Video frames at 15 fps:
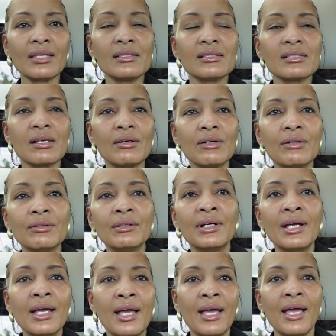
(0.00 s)
So
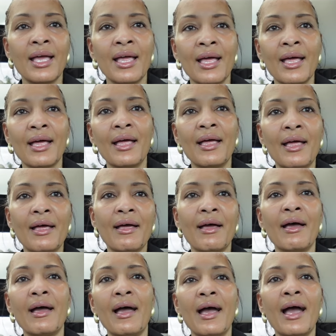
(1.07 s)

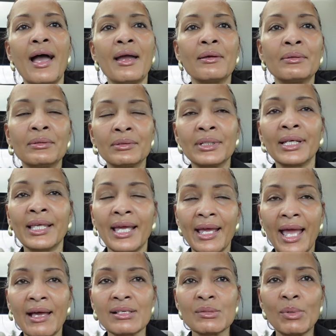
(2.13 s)
I look at
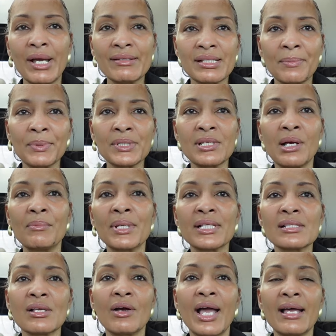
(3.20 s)
Housewives of
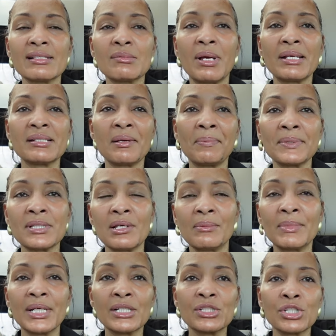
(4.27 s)
Potomac. So Housewives of
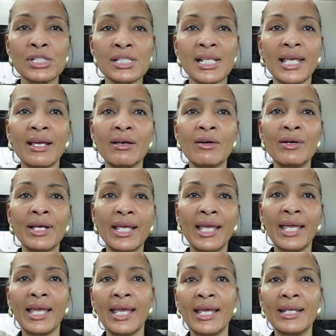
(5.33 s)
Potomac, Giselle
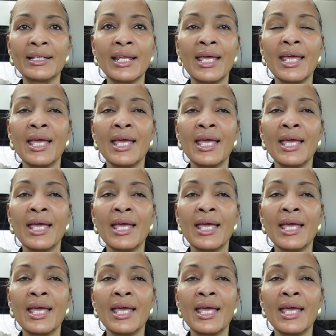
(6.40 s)
and